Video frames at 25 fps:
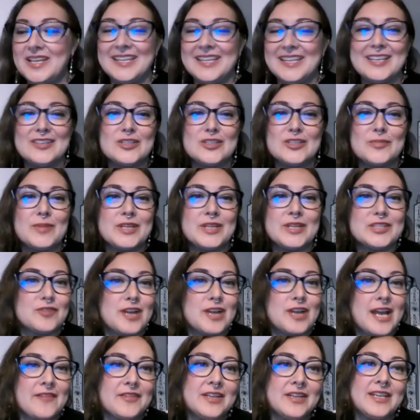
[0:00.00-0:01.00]
Thank you so much for
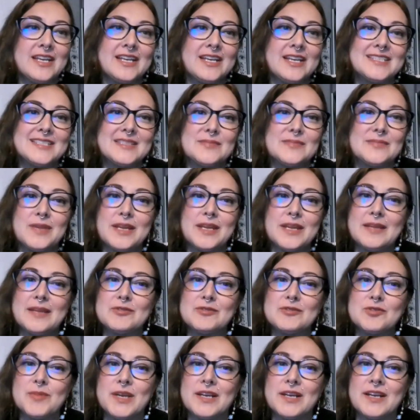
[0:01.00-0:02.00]
having us. My name is
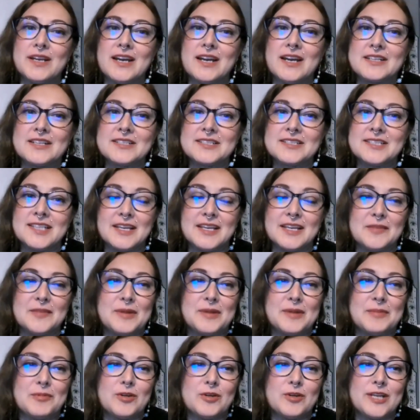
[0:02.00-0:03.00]
Rebecca Arce. My
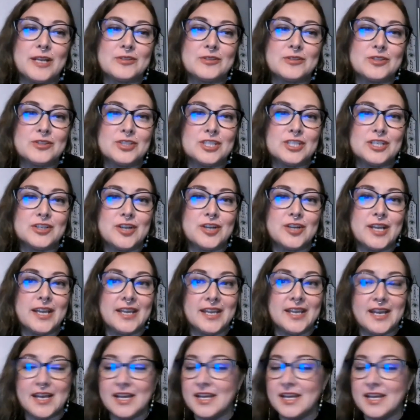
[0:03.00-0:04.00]
pronouns are she, her,
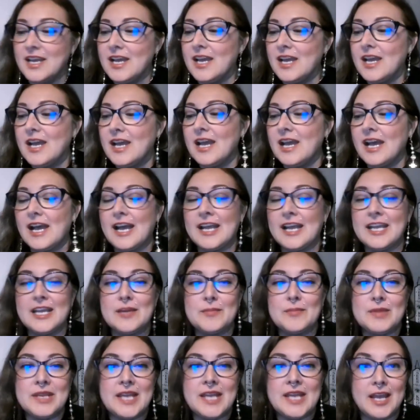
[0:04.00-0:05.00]
ella. I
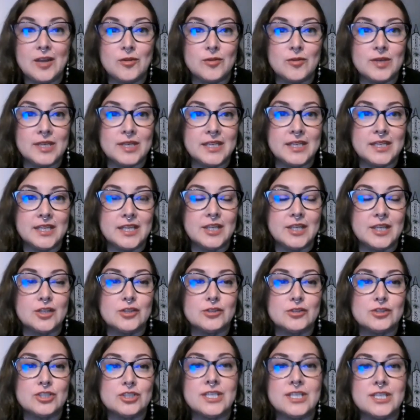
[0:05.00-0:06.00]
am an equity,
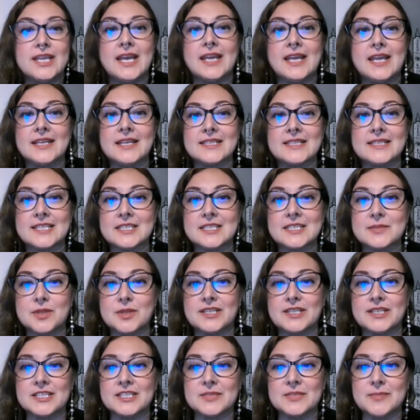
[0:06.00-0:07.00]
inclusion, and
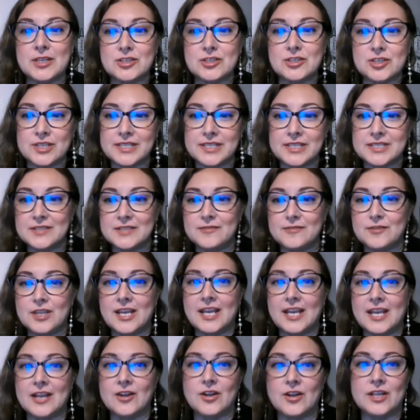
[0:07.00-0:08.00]
accessibility specialist for the
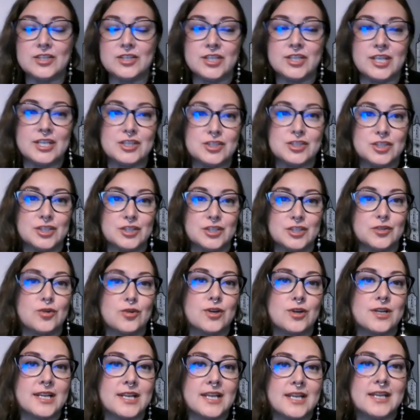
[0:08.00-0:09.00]
Higher Education
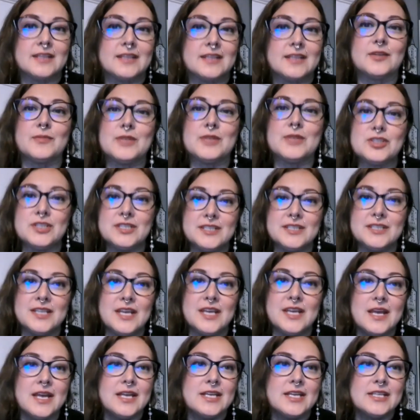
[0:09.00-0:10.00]
Coordinating Commission.
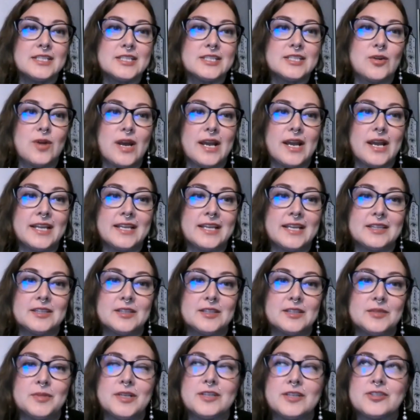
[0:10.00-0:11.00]
So I get the
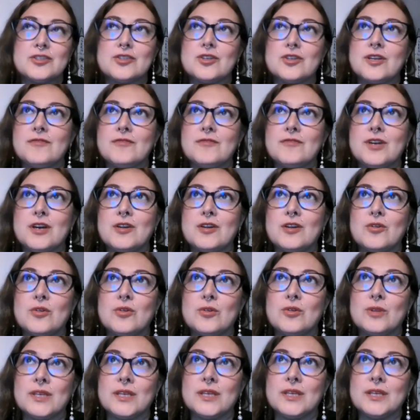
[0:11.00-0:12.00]
pleasure of not
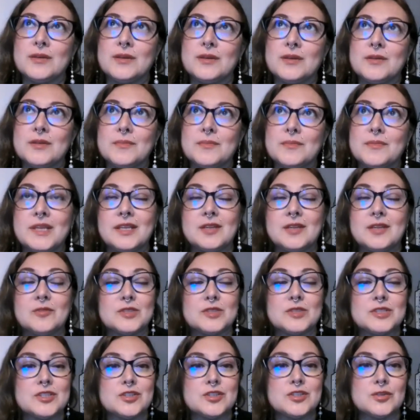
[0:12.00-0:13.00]
only meeting with
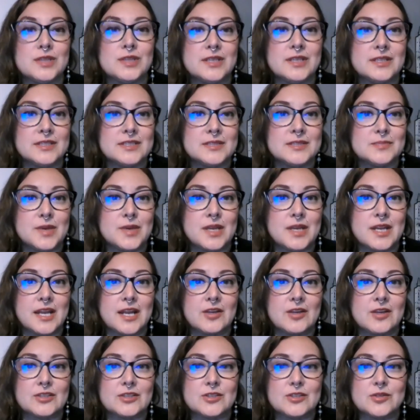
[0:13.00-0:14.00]
students, but I
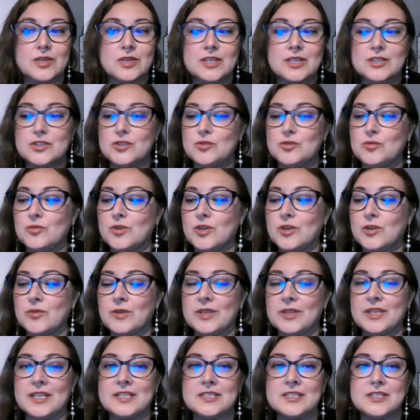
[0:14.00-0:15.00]
also get to work
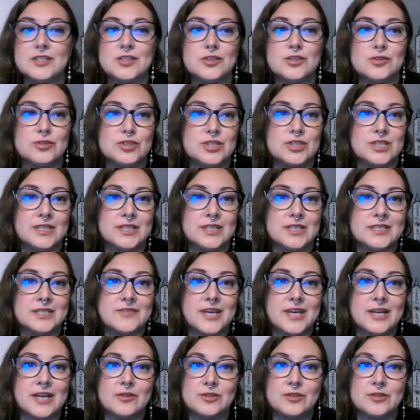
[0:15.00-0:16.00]
with institutions,
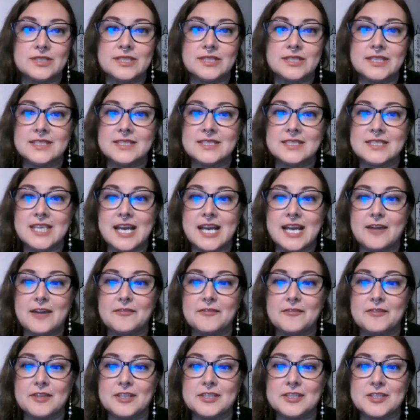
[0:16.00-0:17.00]
faculty, staff
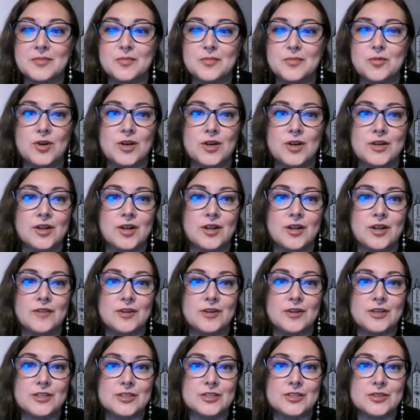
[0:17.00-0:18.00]
that support all of
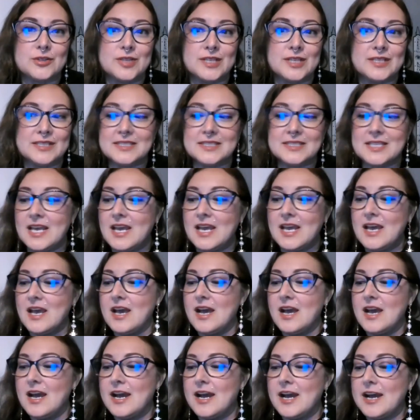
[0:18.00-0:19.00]
our students.
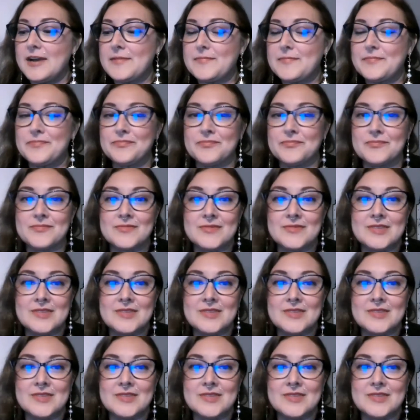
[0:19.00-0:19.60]
Um,